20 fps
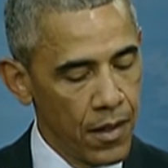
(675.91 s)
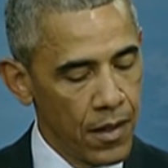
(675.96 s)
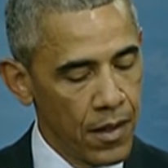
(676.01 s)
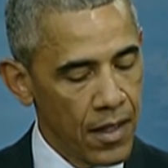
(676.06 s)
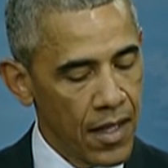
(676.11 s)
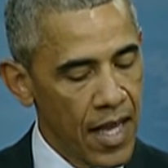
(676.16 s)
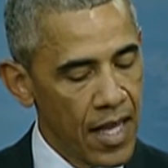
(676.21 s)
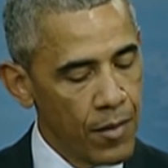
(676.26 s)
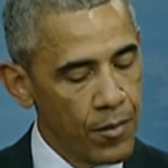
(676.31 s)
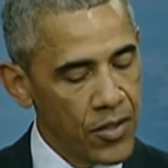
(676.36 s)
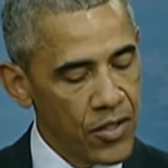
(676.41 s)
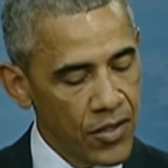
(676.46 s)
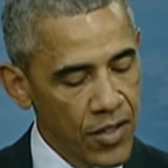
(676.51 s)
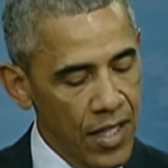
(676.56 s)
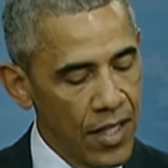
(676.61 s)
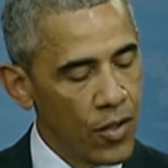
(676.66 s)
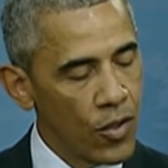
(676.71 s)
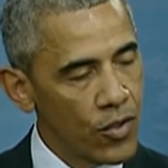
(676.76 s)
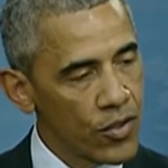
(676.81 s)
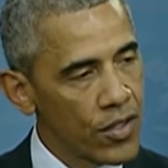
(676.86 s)
The kind of
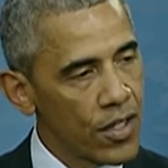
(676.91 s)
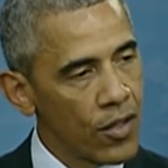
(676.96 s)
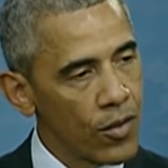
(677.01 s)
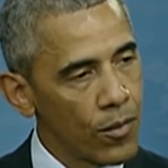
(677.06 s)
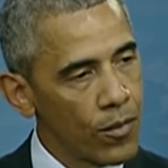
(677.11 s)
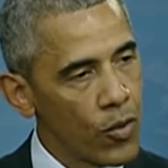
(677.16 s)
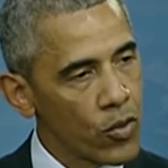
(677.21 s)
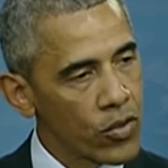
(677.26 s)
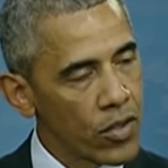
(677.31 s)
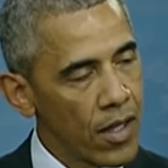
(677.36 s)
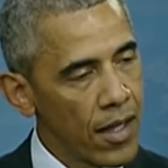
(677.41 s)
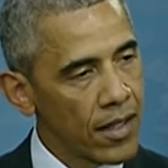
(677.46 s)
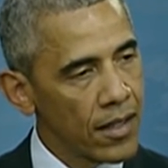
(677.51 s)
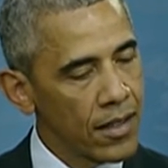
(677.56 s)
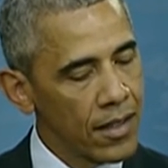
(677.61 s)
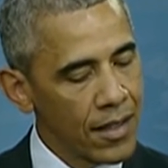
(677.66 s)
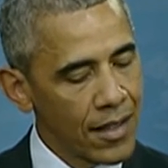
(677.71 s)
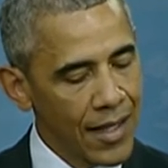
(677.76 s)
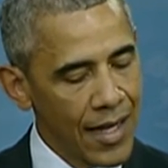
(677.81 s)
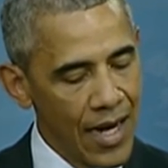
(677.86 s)
mosquitoes that are most
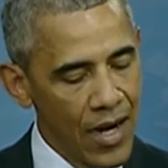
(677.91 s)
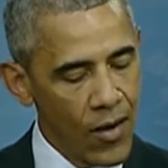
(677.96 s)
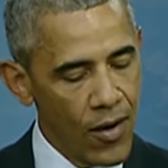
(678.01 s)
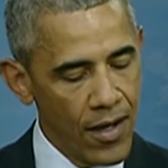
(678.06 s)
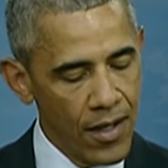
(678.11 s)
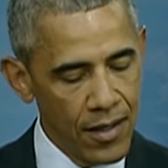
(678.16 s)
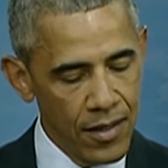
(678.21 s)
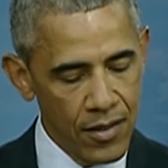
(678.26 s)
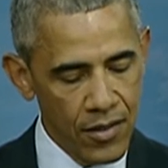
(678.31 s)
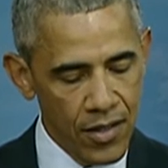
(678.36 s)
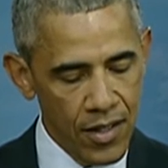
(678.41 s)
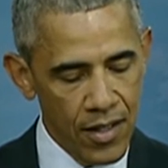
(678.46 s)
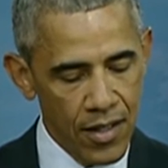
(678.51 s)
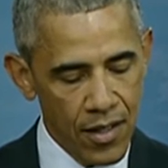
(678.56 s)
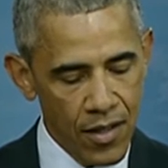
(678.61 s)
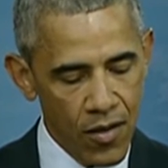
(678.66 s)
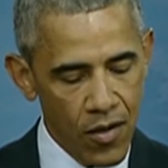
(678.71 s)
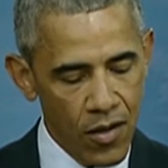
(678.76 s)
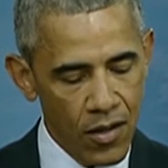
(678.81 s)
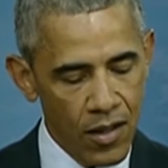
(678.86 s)
likely to carry
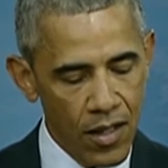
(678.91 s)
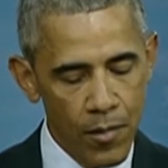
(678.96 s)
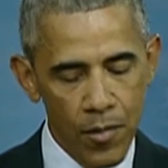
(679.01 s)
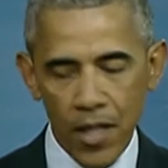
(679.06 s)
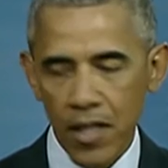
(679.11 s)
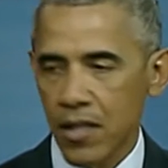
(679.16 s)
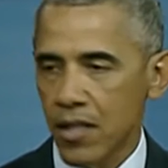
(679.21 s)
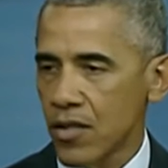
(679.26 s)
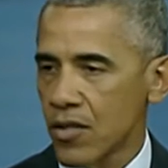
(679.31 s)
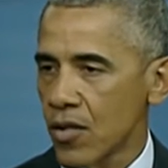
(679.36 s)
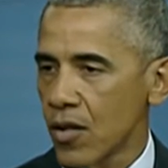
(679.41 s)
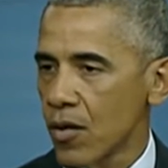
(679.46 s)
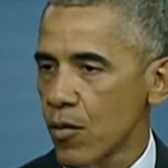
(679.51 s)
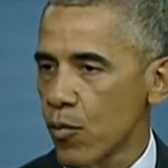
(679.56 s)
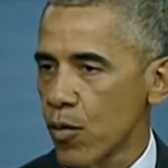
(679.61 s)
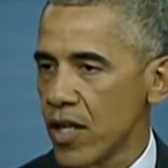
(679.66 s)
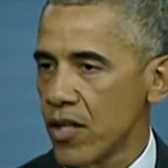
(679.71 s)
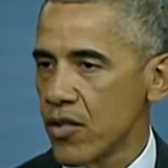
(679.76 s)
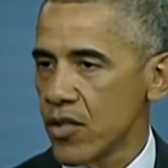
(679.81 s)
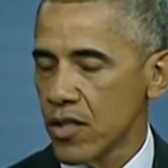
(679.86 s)
Zika are limited to
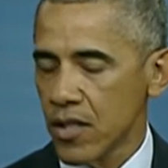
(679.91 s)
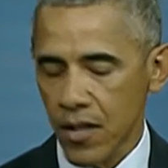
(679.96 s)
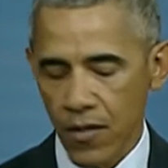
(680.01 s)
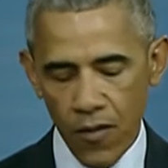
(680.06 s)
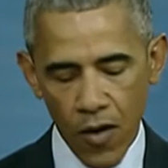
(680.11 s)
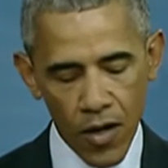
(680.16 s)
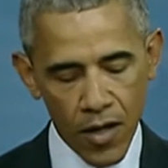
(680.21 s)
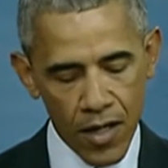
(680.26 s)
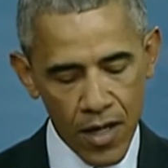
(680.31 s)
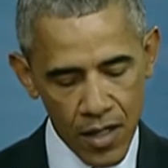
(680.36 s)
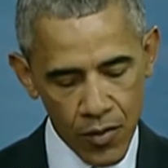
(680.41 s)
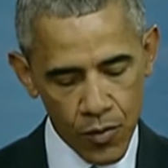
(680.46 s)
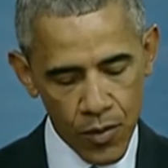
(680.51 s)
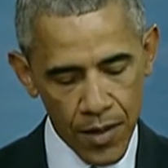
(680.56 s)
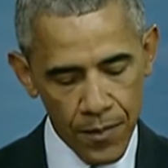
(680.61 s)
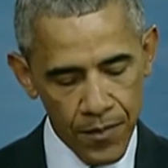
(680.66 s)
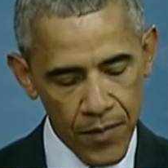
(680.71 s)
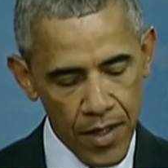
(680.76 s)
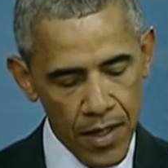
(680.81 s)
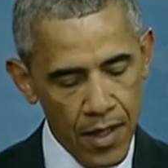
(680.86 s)
certain regions of our country.